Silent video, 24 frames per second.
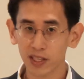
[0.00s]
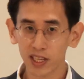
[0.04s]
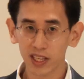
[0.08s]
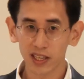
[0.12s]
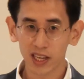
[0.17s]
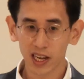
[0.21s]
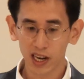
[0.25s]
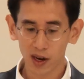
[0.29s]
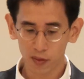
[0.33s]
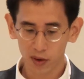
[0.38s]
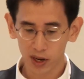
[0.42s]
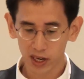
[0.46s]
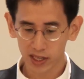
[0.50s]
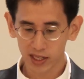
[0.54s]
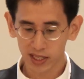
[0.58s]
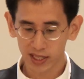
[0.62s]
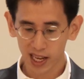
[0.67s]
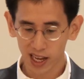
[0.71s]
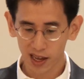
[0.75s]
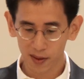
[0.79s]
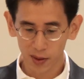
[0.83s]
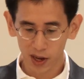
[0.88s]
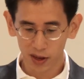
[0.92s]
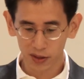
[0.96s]
thing that I want to
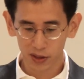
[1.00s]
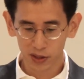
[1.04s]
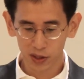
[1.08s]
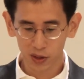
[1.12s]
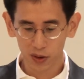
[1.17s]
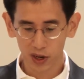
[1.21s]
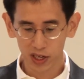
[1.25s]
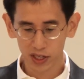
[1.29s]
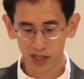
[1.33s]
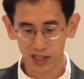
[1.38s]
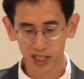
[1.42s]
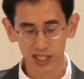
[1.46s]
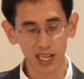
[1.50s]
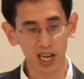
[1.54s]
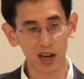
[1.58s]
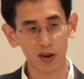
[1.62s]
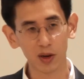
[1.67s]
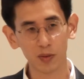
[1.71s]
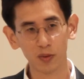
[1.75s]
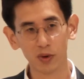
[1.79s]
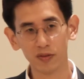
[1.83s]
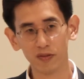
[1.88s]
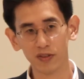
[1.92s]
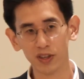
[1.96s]
say about this question is how
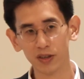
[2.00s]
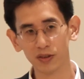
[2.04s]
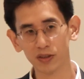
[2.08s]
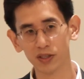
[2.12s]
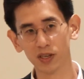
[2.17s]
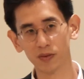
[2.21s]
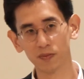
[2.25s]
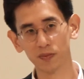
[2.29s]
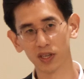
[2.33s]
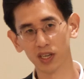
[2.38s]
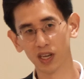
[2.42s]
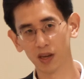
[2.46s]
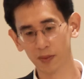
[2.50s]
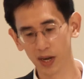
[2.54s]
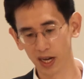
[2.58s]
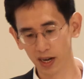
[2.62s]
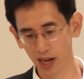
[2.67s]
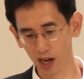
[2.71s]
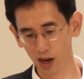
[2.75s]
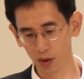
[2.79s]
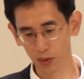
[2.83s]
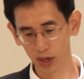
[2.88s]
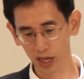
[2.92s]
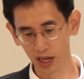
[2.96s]
it reveals something about
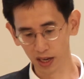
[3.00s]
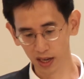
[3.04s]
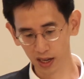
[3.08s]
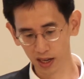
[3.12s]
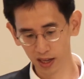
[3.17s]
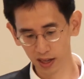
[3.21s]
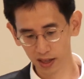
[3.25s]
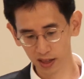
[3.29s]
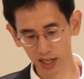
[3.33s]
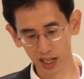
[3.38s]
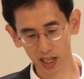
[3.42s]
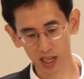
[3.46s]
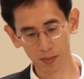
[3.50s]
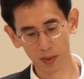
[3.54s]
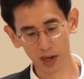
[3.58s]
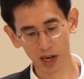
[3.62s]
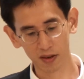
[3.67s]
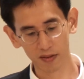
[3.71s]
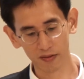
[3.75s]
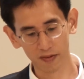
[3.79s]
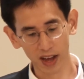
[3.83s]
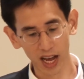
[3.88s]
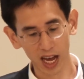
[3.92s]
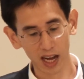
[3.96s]
how we think
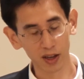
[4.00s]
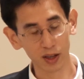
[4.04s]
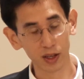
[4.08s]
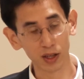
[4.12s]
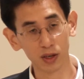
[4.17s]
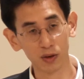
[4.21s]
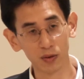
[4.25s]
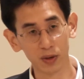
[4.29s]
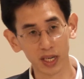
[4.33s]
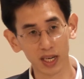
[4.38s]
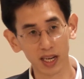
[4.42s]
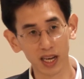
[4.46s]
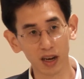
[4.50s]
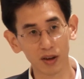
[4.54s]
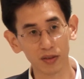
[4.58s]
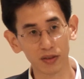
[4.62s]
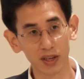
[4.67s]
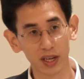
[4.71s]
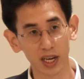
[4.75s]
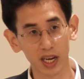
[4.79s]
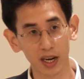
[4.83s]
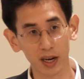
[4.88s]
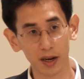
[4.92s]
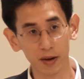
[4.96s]
about value in
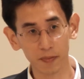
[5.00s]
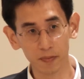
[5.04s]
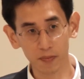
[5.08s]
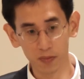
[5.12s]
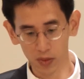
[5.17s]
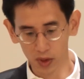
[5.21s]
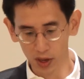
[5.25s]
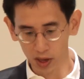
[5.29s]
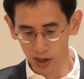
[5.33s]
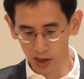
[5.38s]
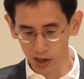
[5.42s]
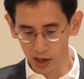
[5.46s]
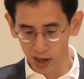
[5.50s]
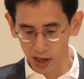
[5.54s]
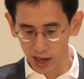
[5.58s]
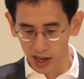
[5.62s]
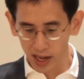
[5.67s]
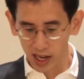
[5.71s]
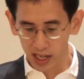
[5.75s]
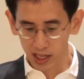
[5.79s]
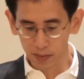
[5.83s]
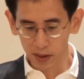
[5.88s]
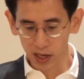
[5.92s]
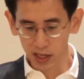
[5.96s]
healthcare,
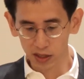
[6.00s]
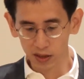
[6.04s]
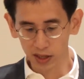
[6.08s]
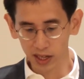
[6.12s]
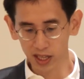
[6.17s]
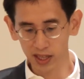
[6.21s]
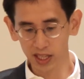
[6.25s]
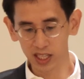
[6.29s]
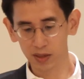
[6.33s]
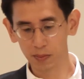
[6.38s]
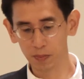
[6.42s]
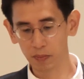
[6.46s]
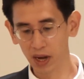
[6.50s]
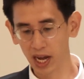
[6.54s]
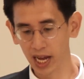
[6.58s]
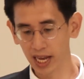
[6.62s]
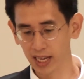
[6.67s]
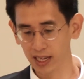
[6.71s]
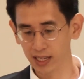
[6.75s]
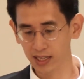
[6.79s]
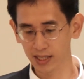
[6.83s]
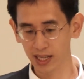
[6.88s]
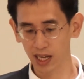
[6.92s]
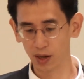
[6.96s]
especially this
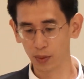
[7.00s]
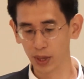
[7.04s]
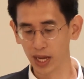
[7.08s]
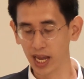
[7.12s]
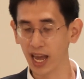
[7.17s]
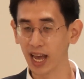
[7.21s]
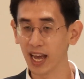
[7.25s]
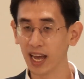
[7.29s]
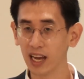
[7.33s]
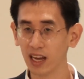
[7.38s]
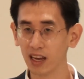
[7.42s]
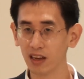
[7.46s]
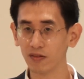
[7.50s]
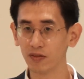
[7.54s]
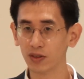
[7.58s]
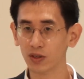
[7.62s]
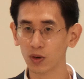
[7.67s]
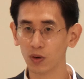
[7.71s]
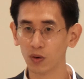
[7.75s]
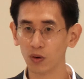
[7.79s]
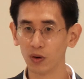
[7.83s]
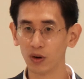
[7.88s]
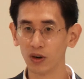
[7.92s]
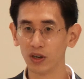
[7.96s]
bias that we have
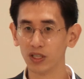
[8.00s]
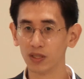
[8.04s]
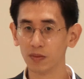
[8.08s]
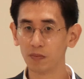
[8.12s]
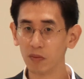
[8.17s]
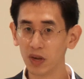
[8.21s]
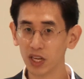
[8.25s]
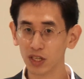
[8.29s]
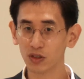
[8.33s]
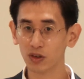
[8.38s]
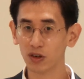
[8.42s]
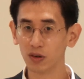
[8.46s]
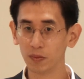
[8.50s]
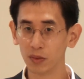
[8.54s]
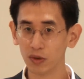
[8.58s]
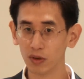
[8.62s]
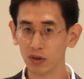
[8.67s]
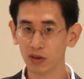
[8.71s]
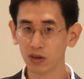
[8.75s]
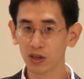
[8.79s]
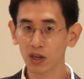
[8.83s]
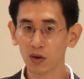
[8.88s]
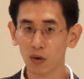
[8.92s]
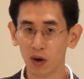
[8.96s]
towards
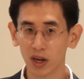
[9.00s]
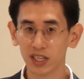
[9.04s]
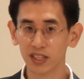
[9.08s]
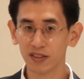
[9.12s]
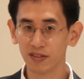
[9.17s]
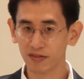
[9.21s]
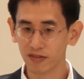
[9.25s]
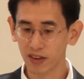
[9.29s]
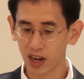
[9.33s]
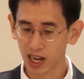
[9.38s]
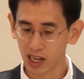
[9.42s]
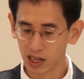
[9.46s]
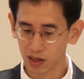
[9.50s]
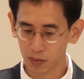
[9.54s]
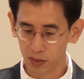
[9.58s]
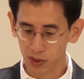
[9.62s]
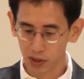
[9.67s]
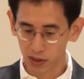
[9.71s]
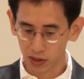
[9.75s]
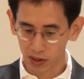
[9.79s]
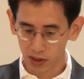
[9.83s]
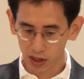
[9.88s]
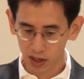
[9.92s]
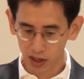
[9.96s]
measurable,
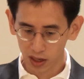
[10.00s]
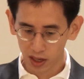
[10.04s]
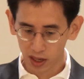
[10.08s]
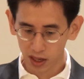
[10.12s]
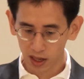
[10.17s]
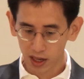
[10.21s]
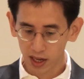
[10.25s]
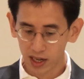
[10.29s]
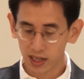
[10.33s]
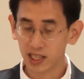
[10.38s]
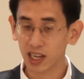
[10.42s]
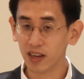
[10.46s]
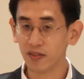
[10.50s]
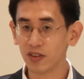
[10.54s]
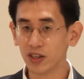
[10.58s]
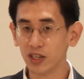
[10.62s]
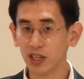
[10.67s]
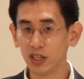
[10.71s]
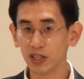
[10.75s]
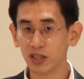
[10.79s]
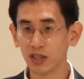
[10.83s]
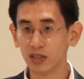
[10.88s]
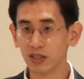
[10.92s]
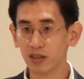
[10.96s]
quantifiable
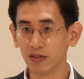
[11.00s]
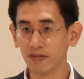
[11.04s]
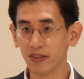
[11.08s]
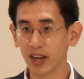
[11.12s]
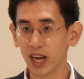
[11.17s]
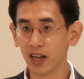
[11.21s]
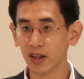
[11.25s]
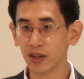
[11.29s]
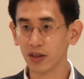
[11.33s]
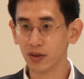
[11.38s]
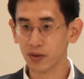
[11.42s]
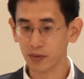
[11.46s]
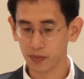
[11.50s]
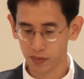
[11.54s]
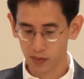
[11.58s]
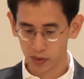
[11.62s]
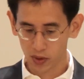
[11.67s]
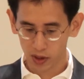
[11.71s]
definitions of value.